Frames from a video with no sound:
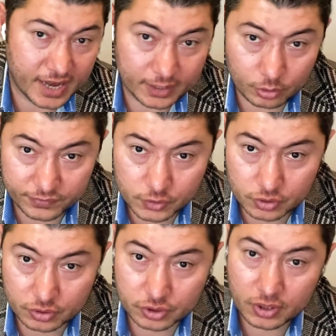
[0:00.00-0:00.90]
kind of
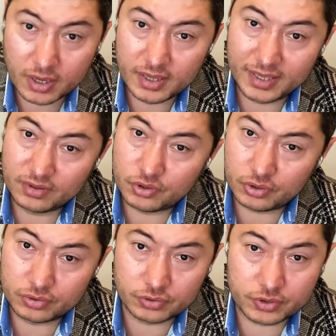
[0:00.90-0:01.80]
search,
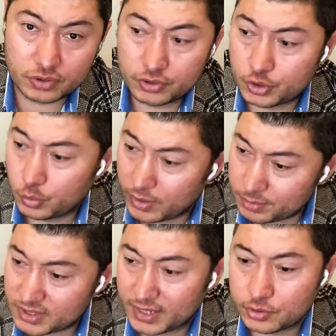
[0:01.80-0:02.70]
internal search,
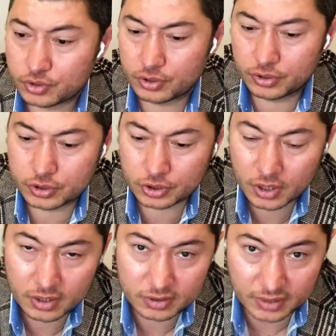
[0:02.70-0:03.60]
website search,
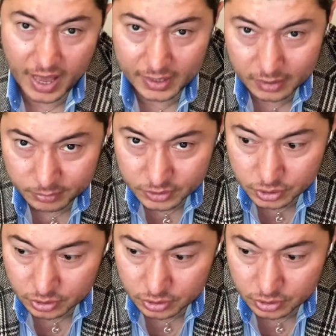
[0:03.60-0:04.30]
document